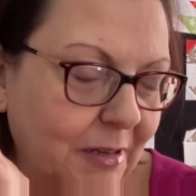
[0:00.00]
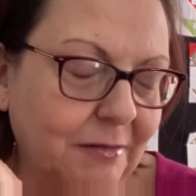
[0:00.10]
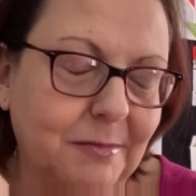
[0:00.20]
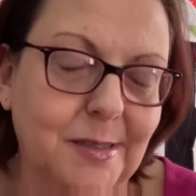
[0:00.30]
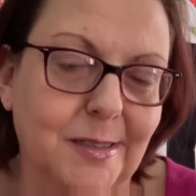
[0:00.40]

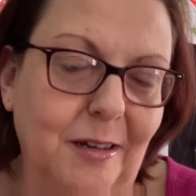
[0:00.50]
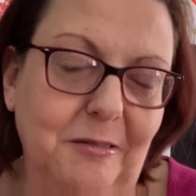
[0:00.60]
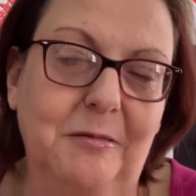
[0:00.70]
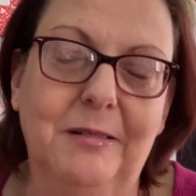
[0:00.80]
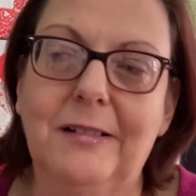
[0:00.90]

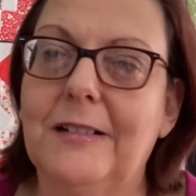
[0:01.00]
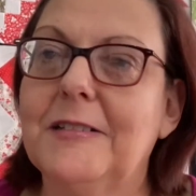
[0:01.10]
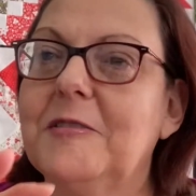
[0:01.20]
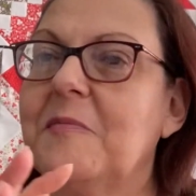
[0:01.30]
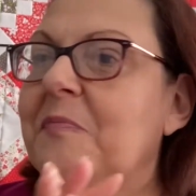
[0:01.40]
So
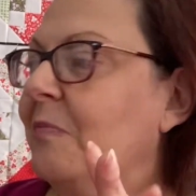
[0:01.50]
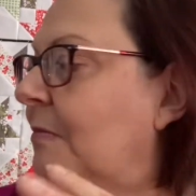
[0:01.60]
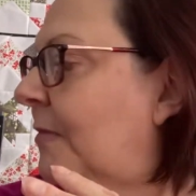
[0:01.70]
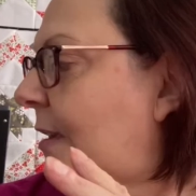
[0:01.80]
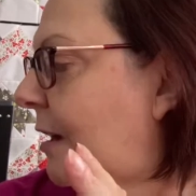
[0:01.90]

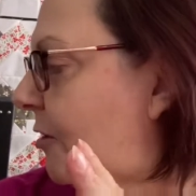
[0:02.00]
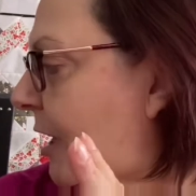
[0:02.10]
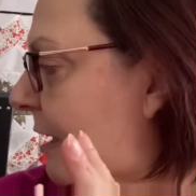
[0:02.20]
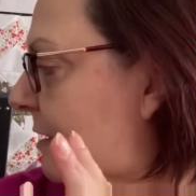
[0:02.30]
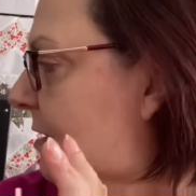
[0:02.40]

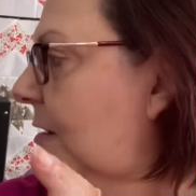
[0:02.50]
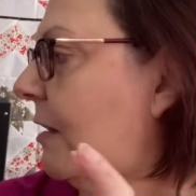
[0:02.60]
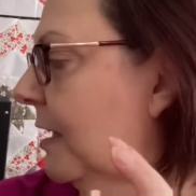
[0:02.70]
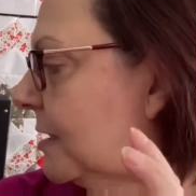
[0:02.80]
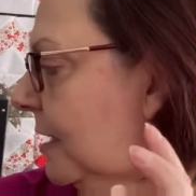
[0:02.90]
okay, so
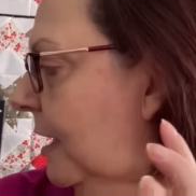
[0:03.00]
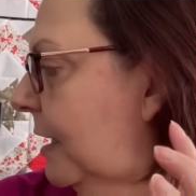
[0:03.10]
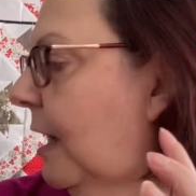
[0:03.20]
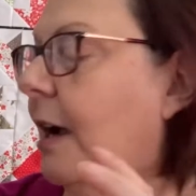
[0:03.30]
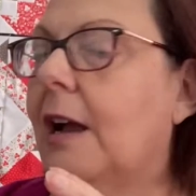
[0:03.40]
last night
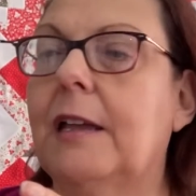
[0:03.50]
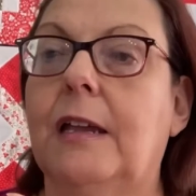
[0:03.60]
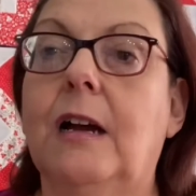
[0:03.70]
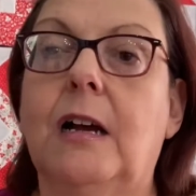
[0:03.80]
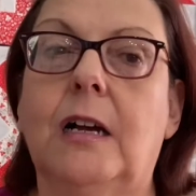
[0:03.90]

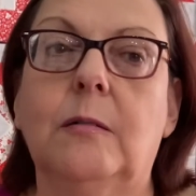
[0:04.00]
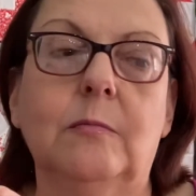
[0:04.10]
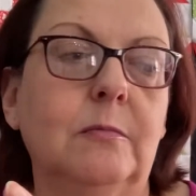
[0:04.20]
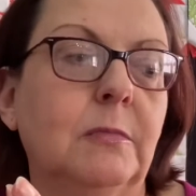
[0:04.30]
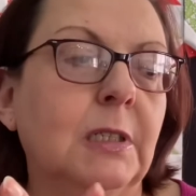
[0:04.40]

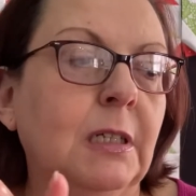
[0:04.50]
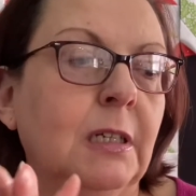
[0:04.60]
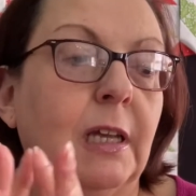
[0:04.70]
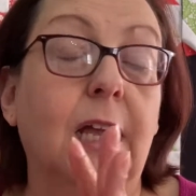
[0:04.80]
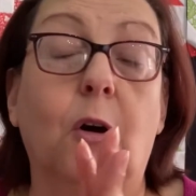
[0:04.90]
on
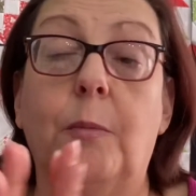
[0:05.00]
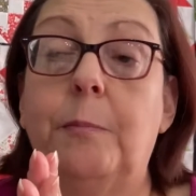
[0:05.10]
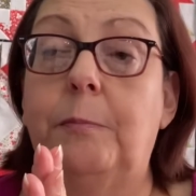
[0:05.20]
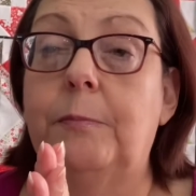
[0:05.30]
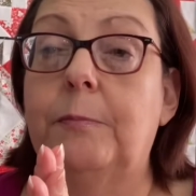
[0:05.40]

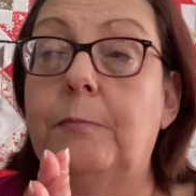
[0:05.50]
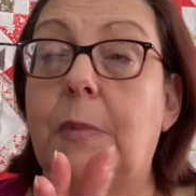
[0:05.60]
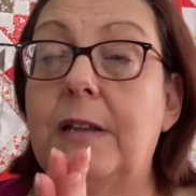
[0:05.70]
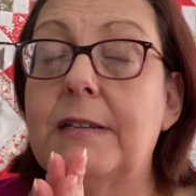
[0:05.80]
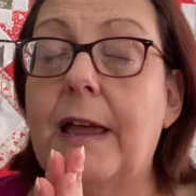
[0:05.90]

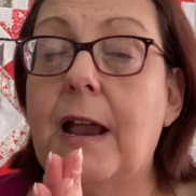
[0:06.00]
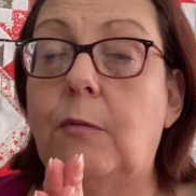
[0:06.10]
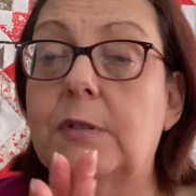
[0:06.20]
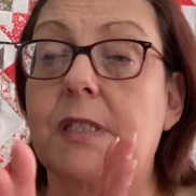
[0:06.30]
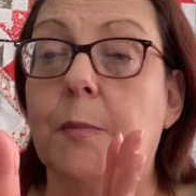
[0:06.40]
Monday I
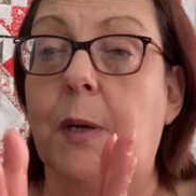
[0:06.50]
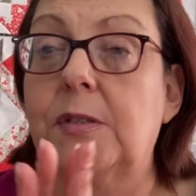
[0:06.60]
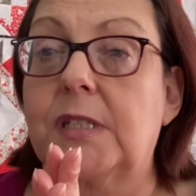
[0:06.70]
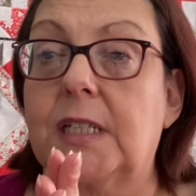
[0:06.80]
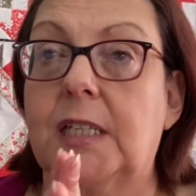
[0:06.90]
was
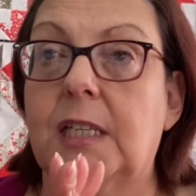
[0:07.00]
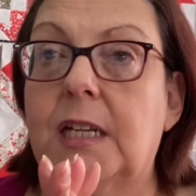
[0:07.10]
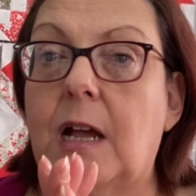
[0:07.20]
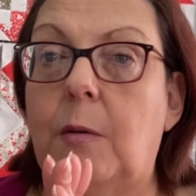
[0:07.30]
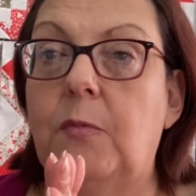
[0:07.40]
supposed to kit
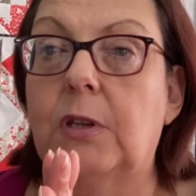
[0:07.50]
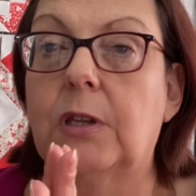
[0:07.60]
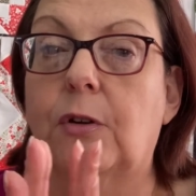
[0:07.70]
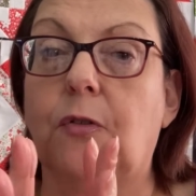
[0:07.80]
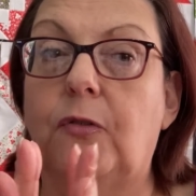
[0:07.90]
up the
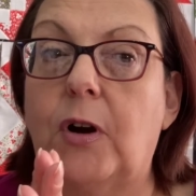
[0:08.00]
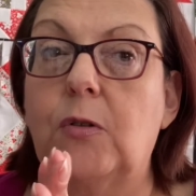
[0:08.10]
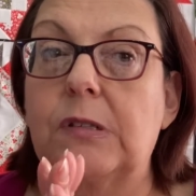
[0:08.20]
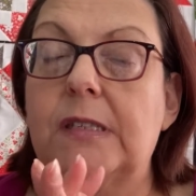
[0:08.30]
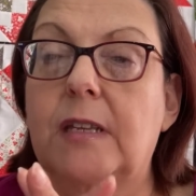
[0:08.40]
little
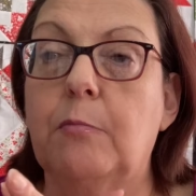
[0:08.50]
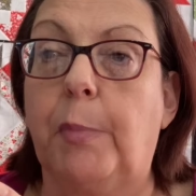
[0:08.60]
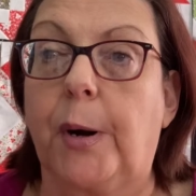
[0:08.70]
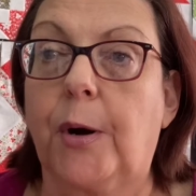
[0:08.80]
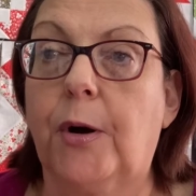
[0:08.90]
folksy
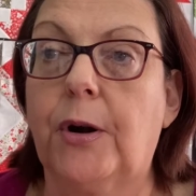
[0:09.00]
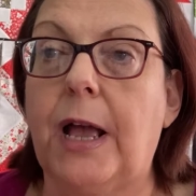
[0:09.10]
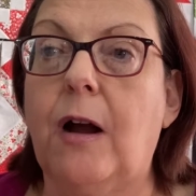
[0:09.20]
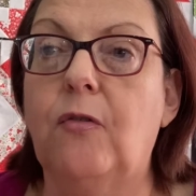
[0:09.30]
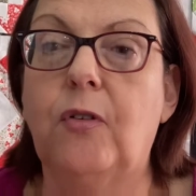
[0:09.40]
bird
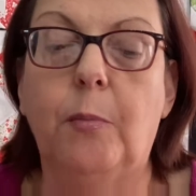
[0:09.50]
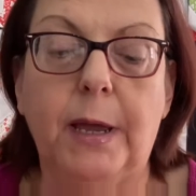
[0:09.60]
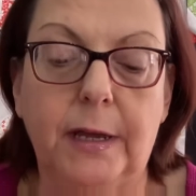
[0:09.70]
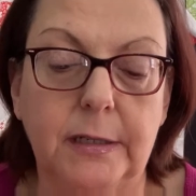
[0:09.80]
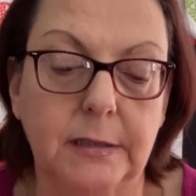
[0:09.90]

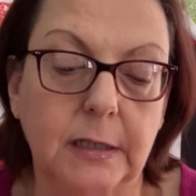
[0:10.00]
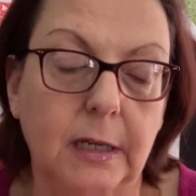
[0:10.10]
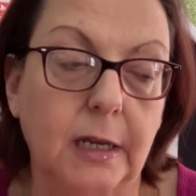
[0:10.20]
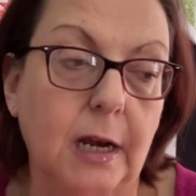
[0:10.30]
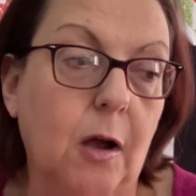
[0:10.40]
alphabet,
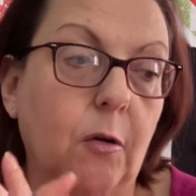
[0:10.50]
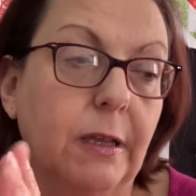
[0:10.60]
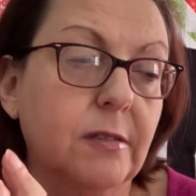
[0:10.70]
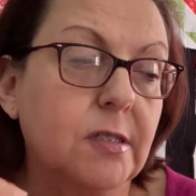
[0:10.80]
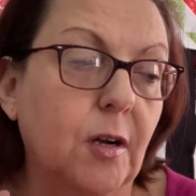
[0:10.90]
and I'll
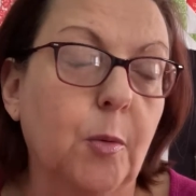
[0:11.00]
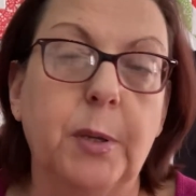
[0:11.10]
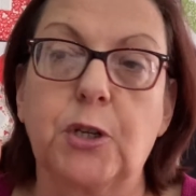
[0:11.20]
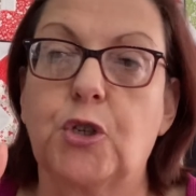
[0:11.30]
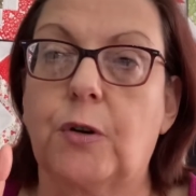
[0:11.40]
insert a
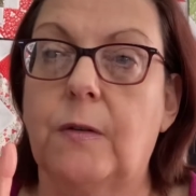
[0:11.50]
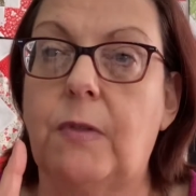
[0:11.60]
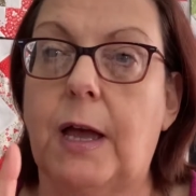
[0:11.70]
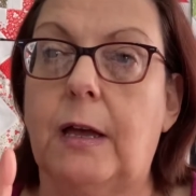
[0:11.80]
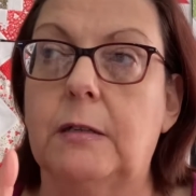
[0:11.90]
picture of
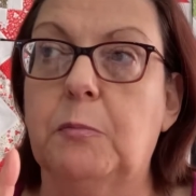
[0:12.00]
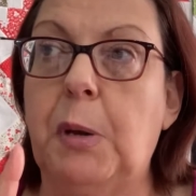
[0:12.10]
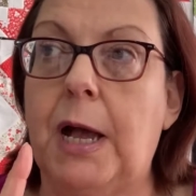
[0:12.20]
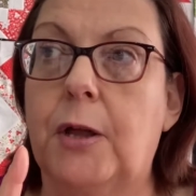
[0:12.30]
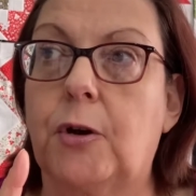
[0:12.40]
that
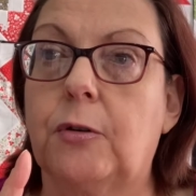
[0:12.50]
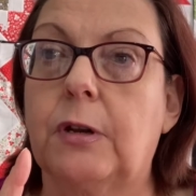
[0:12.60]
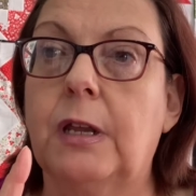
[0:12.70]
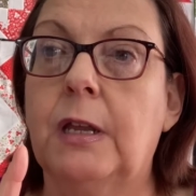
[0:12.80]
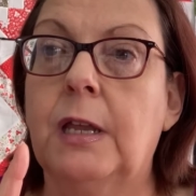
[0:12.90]

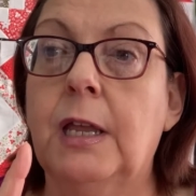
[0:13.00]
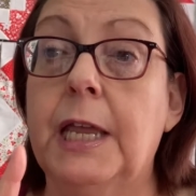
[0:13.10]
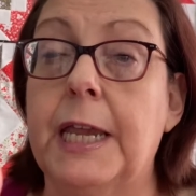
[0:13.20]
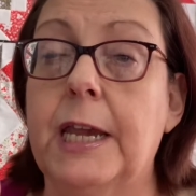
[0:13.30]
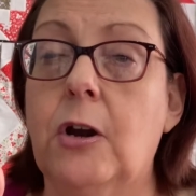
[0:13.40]
pattern
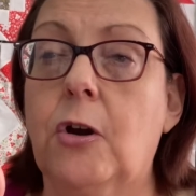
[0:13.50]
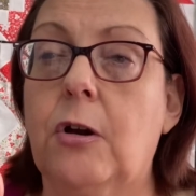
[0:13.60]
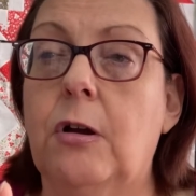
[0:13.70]
here.